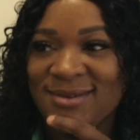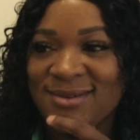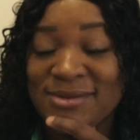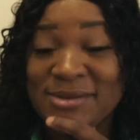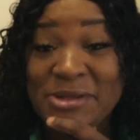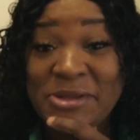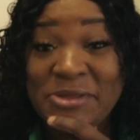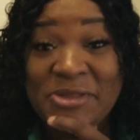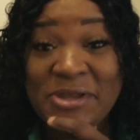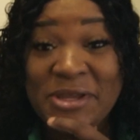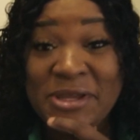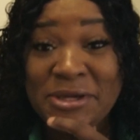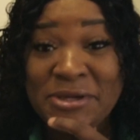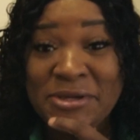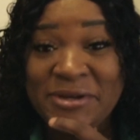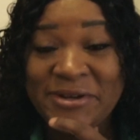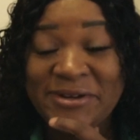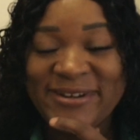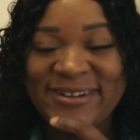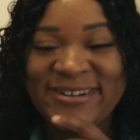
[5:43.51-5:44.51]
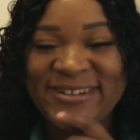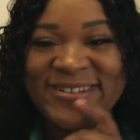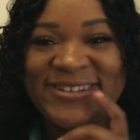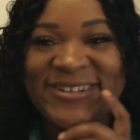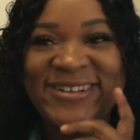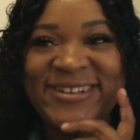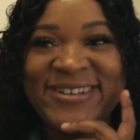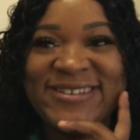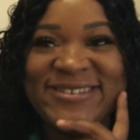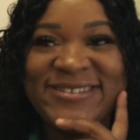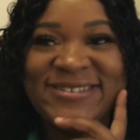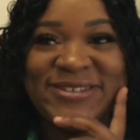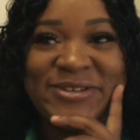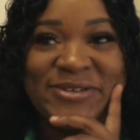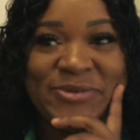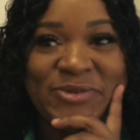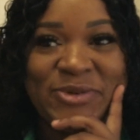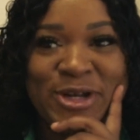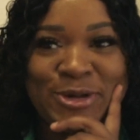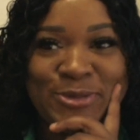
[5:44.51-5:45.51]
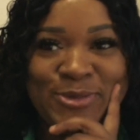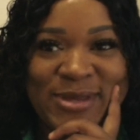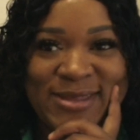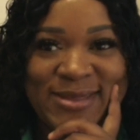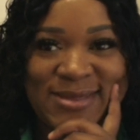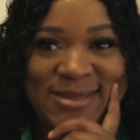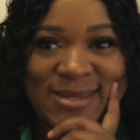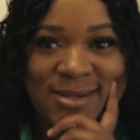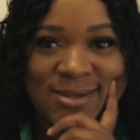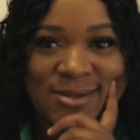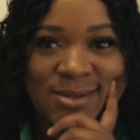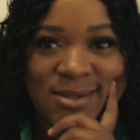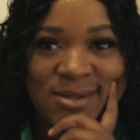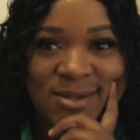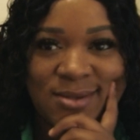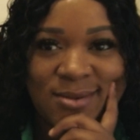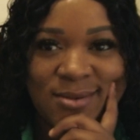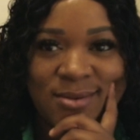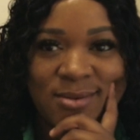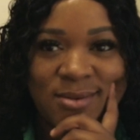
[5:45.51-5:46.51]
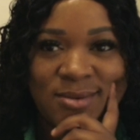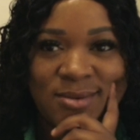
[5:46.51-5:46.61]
The thinker. So you want to be thinking.